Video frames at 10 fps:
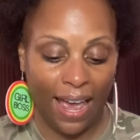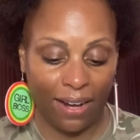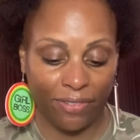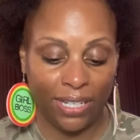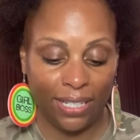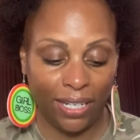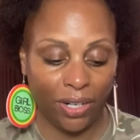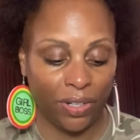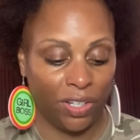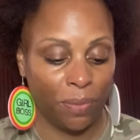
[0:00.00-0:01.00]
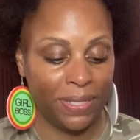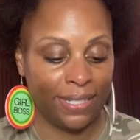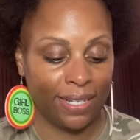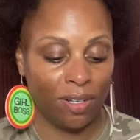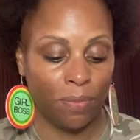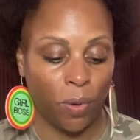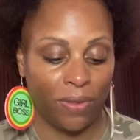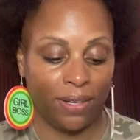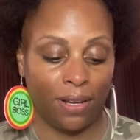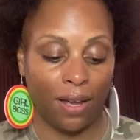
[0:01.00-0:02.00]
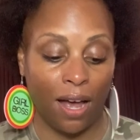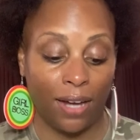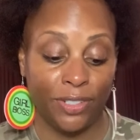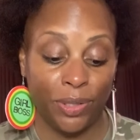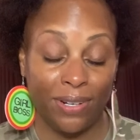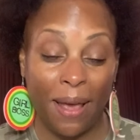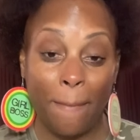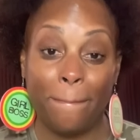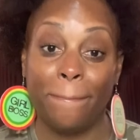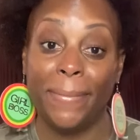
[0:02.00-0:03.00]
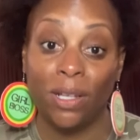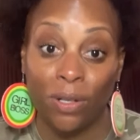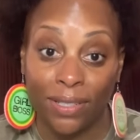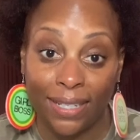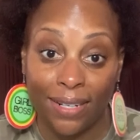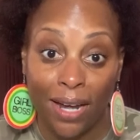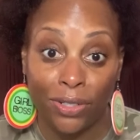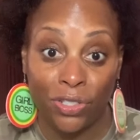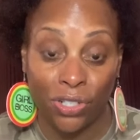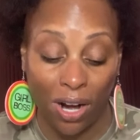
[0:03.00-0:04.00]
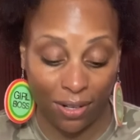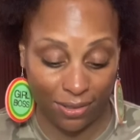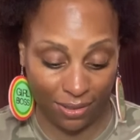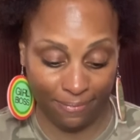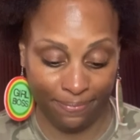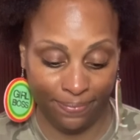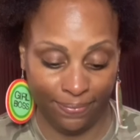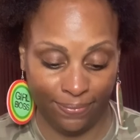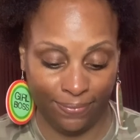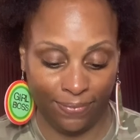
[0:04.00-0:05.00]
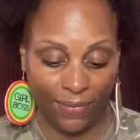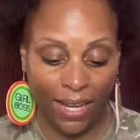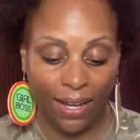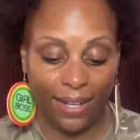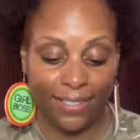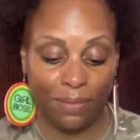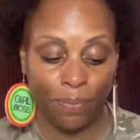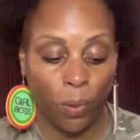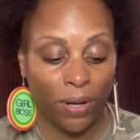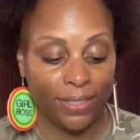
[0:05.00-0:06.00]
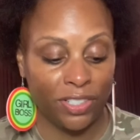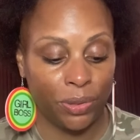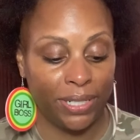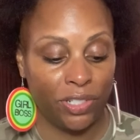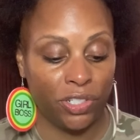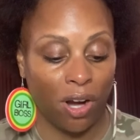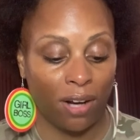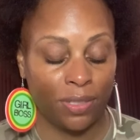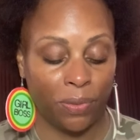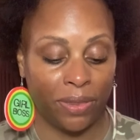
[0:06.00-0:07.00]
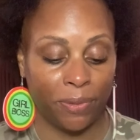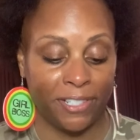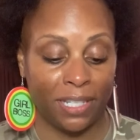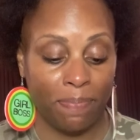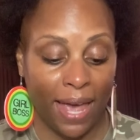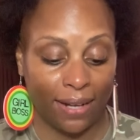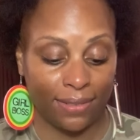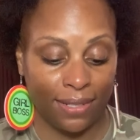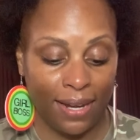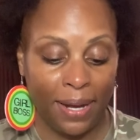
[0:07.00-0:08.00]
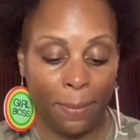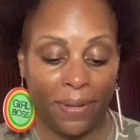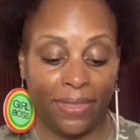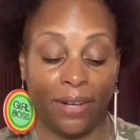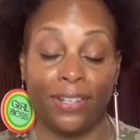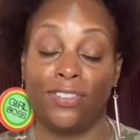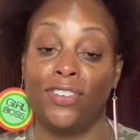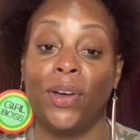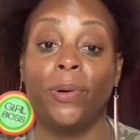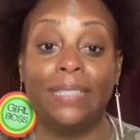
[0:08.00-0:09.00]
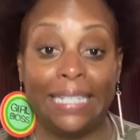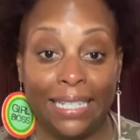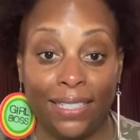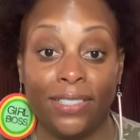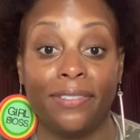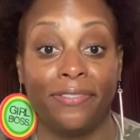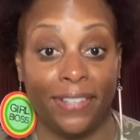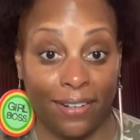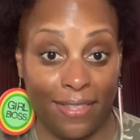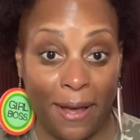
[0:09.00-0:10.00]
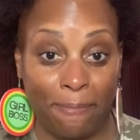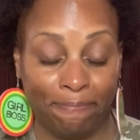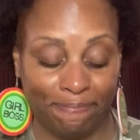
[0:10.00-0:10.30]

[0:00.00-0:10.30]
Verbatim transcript: Every year, humans kill more than 100 million sharks. It's important to treat sharks with respect, but there is no need to fear them.